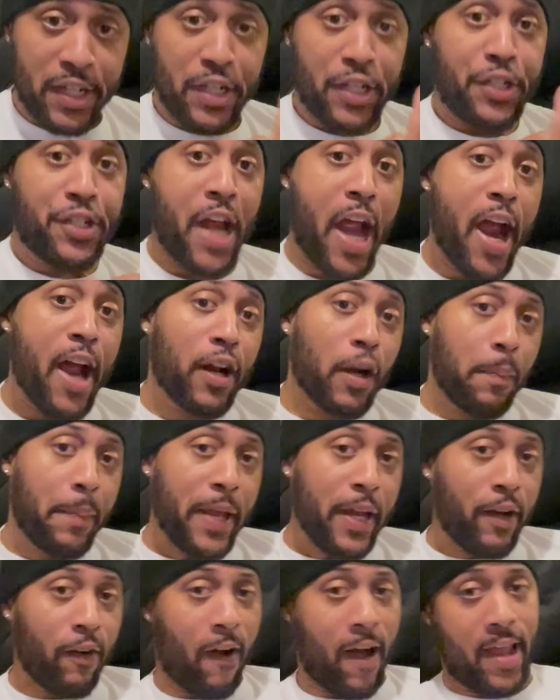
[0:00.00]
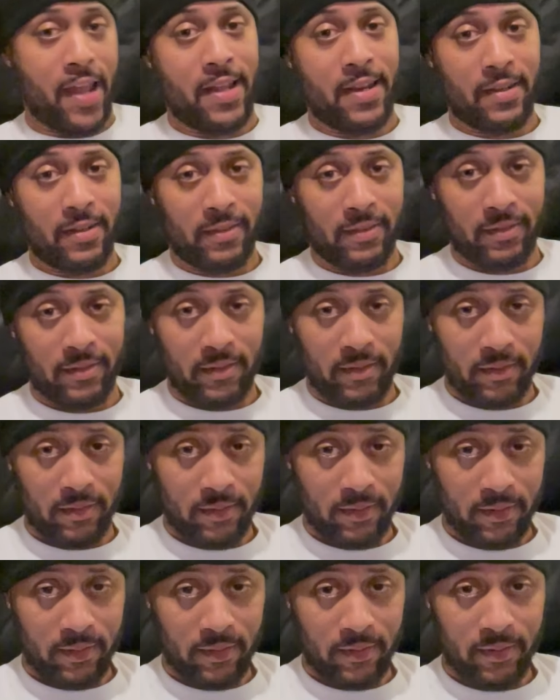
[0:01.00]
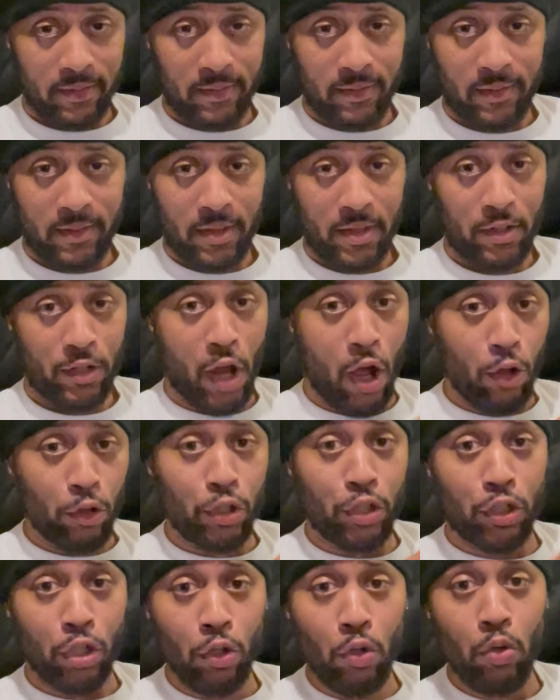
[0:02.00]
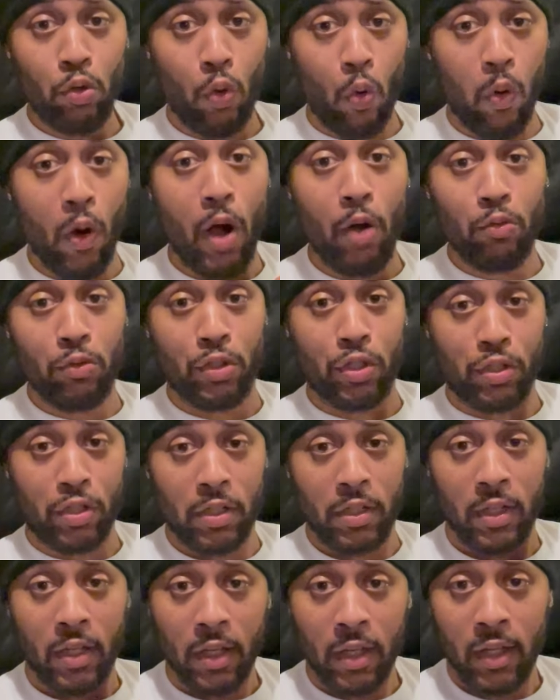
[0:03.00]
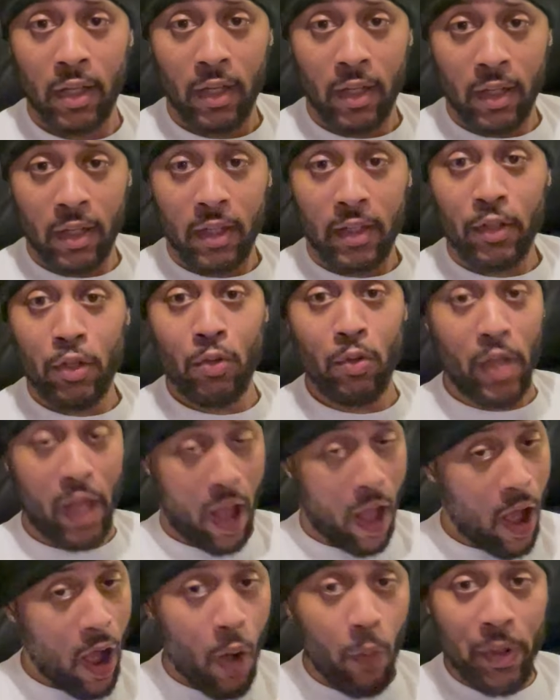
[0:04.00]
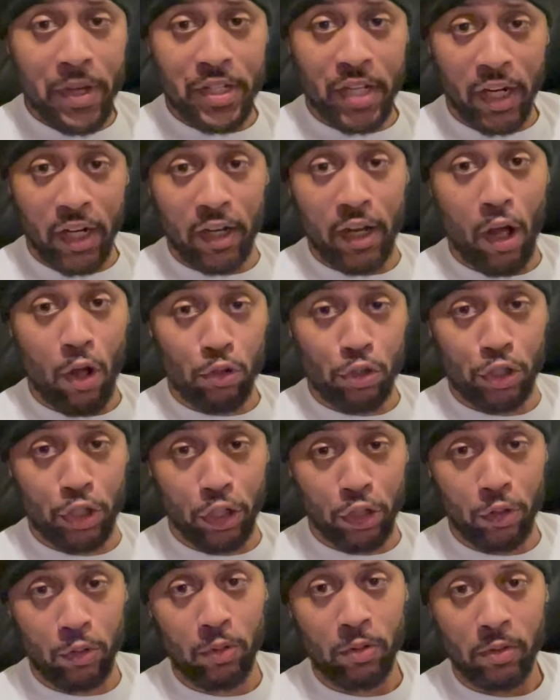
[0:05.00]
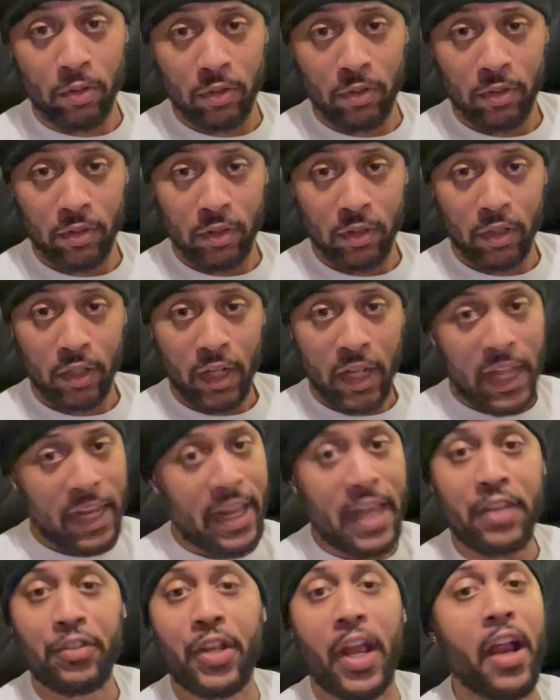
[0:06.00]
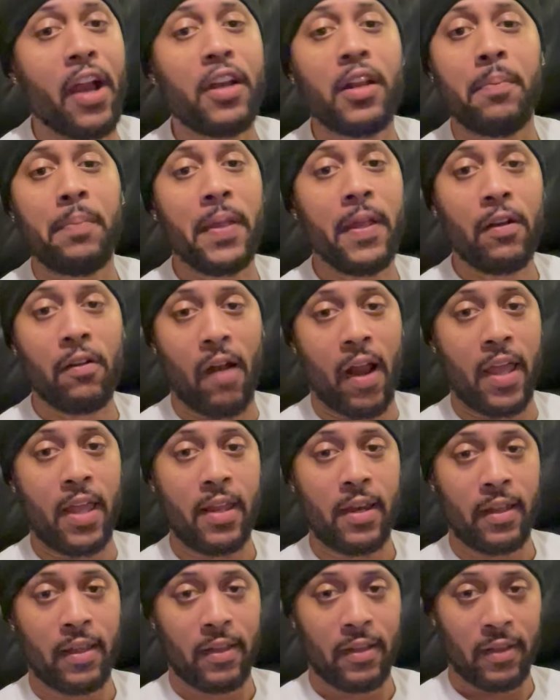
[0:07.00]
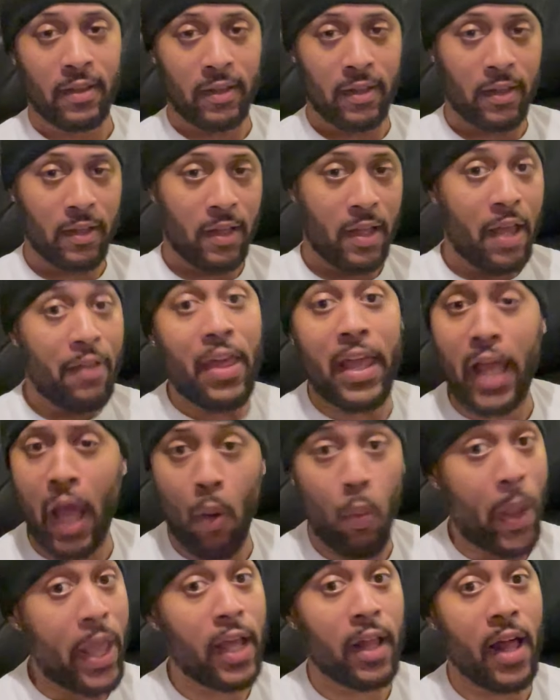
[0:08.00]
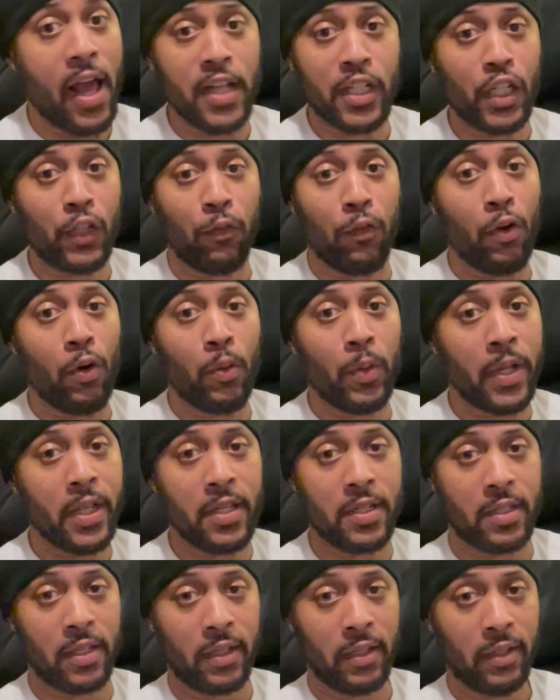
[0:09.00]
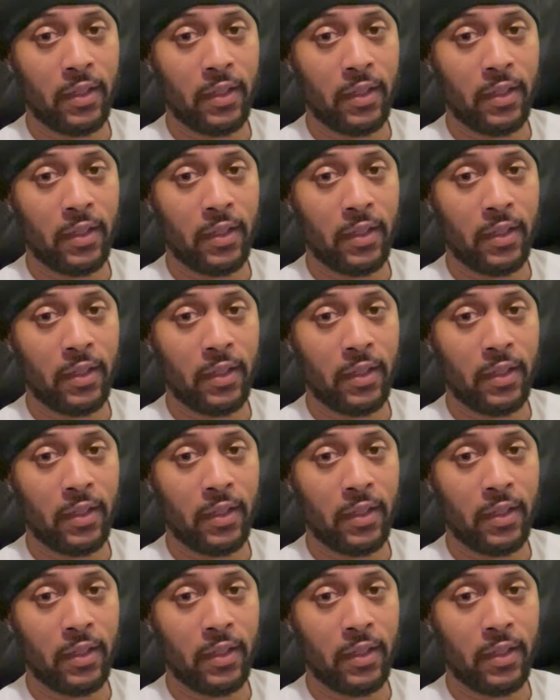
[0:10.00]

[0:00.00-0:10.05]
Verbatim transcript: Dare to be great. Those two quotes, you always hear those two. They dare to be great. They got weight classes for a reason.